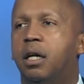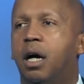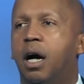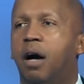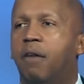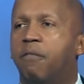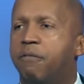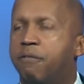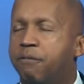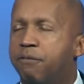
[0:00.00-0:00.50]

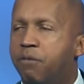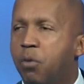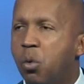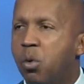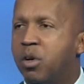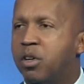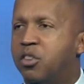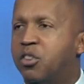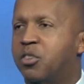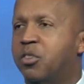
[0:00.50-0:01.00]
a
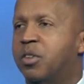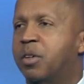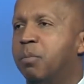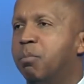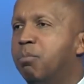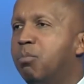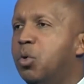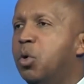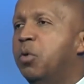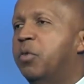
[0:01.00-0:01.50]
force
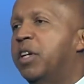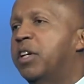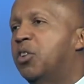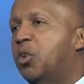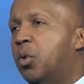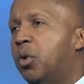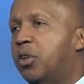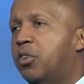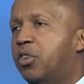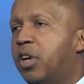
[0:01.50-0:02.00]
moving
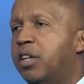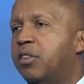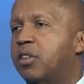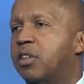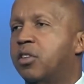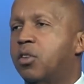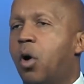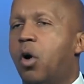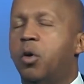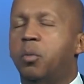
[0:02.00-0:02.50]
toward
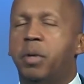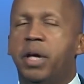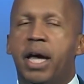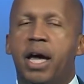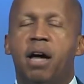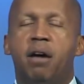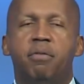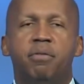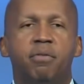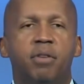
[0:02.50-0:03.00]
justice on
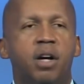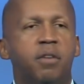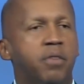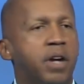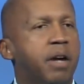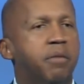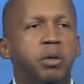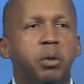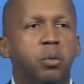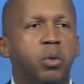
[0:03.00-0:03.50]
behalf of
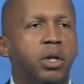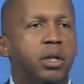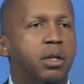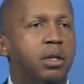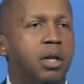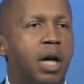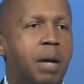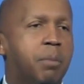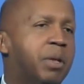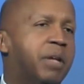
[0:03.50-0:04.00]
everyone.
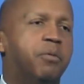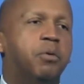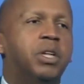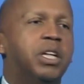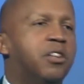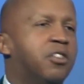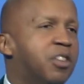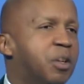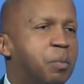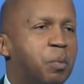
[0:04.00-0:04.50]
I believe
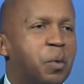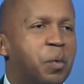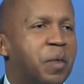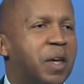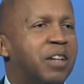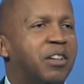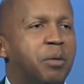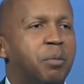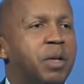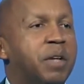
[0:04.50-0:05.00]
really simple
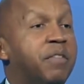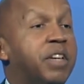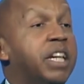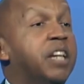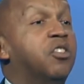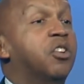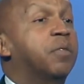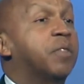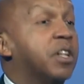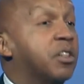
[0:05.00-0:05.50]
things. I believe
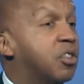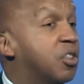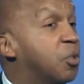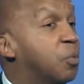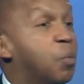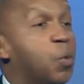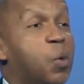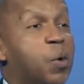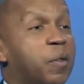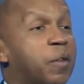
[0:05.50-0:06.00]
each of us is
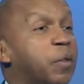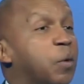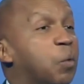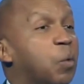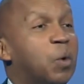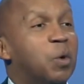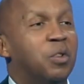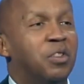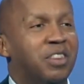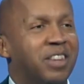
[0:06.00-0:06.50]
more than the
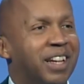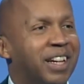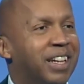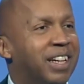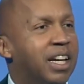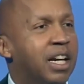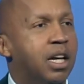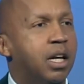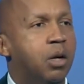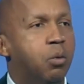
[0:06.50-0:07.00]
worst
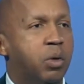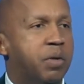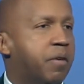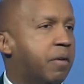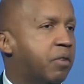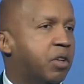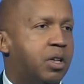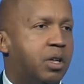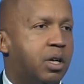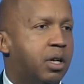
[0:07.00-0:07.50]
thing we've
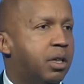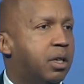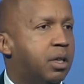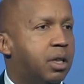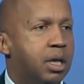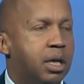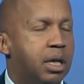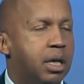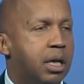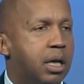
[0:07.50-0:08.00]
ever
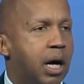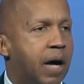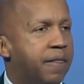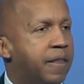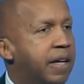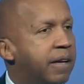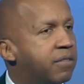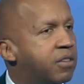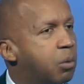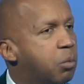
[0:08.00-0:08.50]
done. I
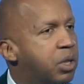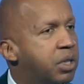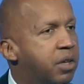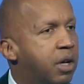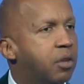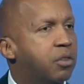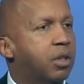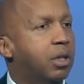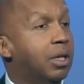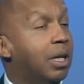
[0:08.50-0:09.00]
think if someone
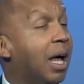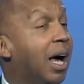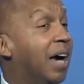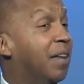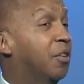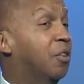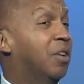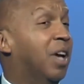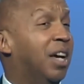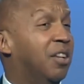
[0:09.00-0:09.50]
tells a
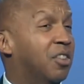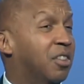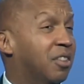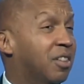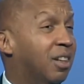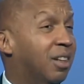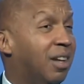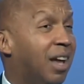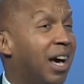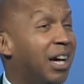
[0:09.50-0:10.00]
lie, they're not just
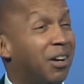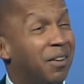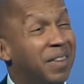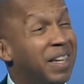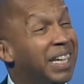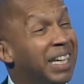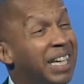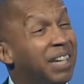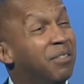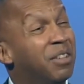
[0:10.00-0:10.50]
a liar. I
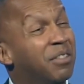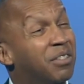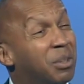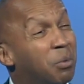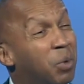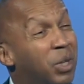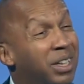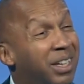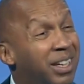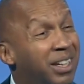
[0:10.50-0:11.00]
think even if
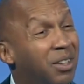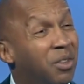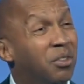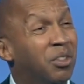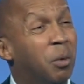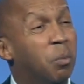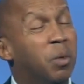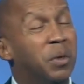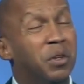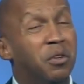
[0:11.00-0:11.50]
someone kills
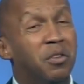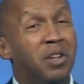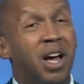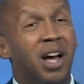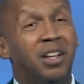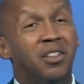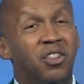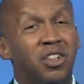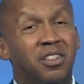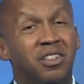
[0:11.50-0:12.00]
someone, they're
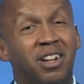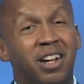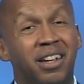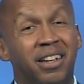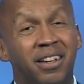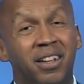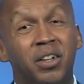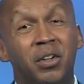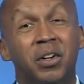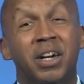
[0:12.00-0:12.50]
not just a
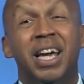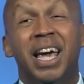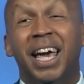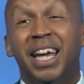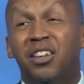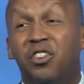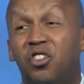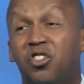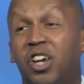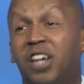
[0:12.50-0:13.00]
killer,
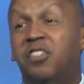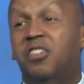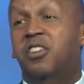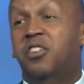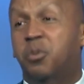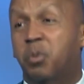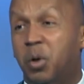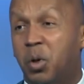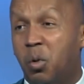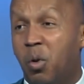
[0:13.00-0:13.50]
and
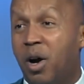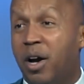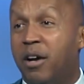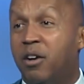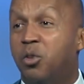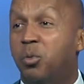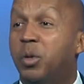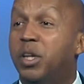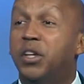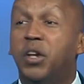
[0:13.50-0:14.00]
justice
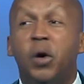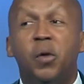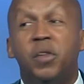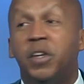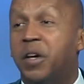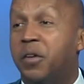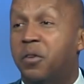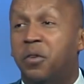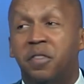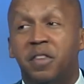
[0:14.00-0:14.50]
requires we know
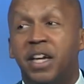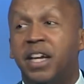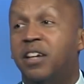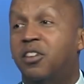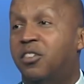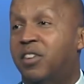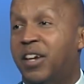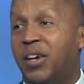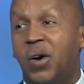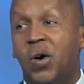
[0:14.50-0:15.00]
the other
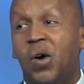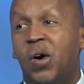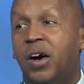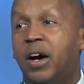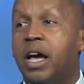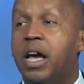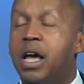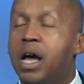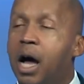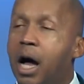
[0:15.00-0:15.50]
things they
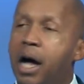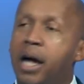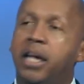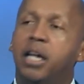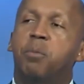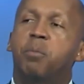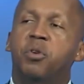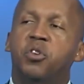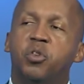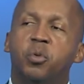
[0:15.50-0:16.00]
are. I
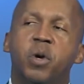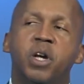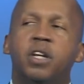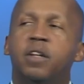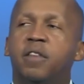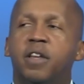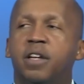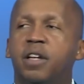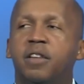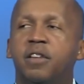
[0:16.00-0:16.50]
am
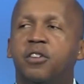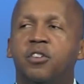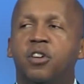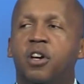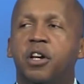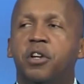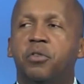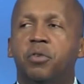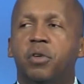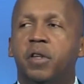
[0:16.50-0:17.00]
persuaded that in this
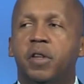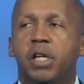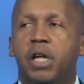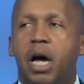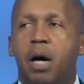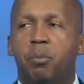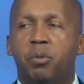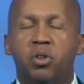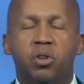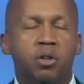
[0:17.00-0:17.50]
country, the
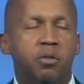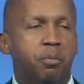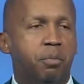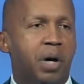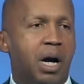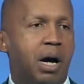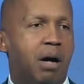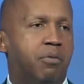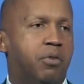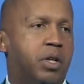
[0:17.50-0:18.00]
opposite of
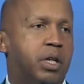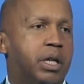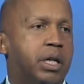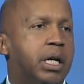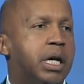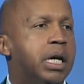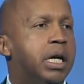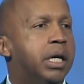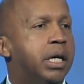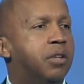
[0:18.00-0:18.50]
poverty
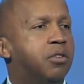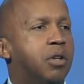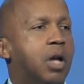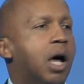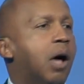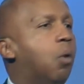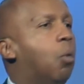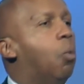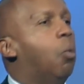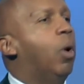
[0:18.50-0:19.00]
is
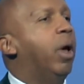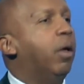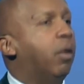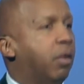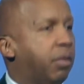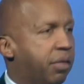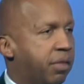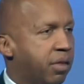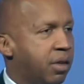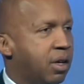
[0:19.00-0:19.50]
not
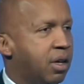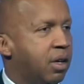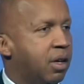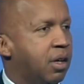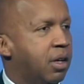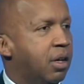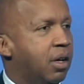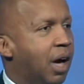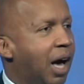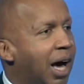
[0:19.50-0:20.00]
wealth
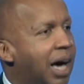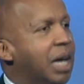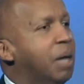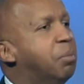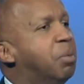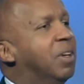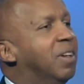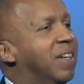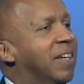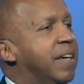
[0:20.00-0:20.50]
I
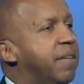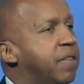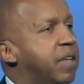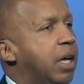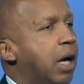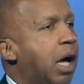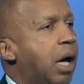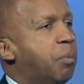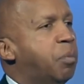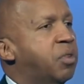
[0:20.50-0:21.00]
believe
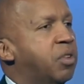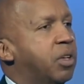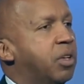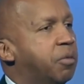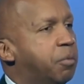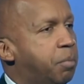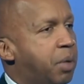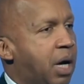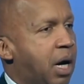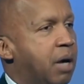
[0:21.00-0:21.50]
the opposite
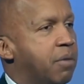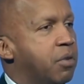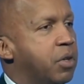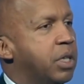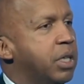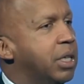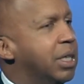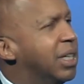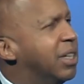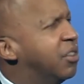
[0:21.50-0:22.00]
of
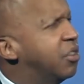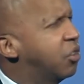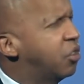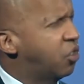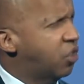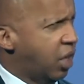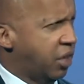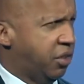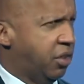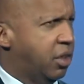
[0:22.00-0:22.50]
poverty is
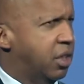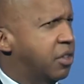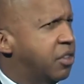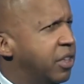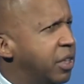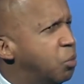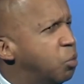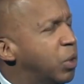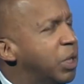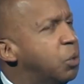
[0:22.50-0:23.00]

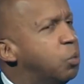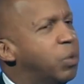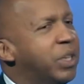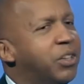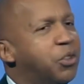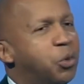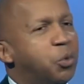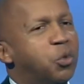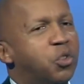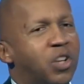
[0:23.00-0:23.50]
justice. And when
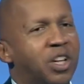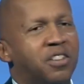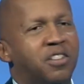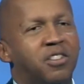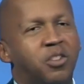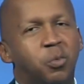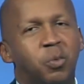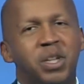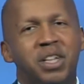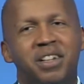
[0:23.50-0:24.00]
we do
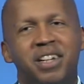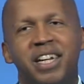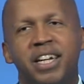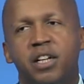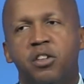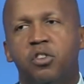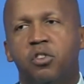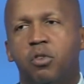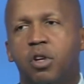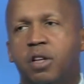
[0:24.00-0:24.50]
justice, we
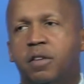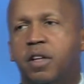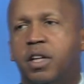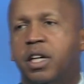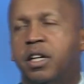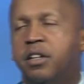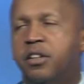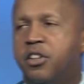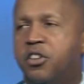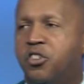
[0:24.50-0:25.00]
deconstruct the
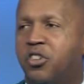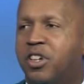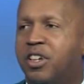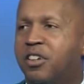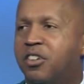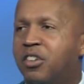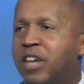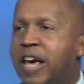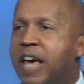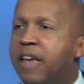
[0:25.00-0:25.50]

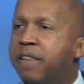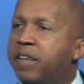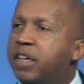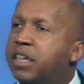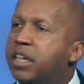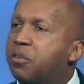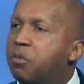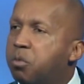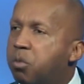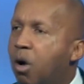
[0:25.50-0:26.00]
conditions
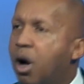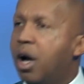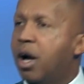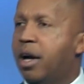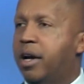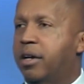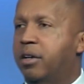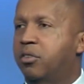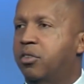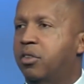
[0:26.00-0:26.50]
that give rise